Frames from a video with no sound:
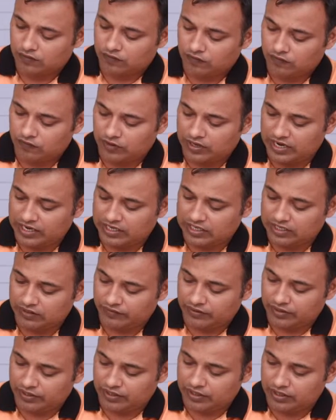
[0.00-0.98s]
For
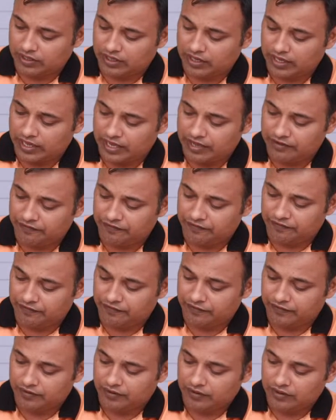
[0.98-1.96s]
activity
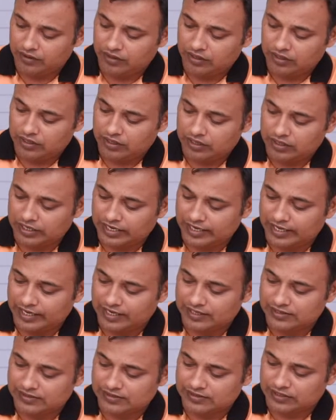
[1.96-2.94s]
F,
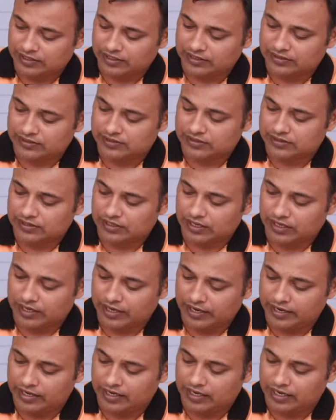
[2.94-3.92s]
tail 6,
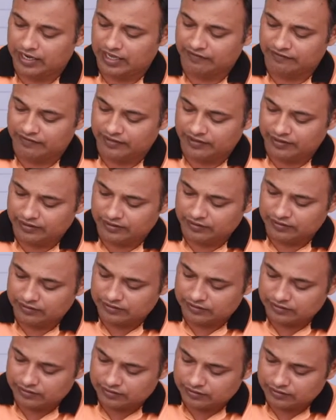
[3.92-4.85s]
head 11.